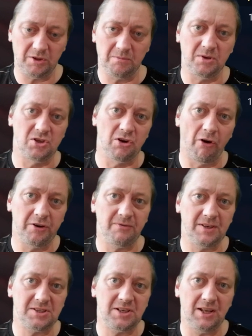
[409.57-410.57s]
with the
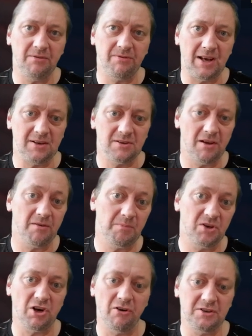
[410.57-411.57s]
majority of
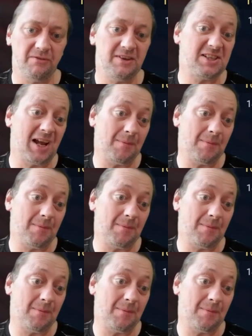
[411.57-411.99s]
his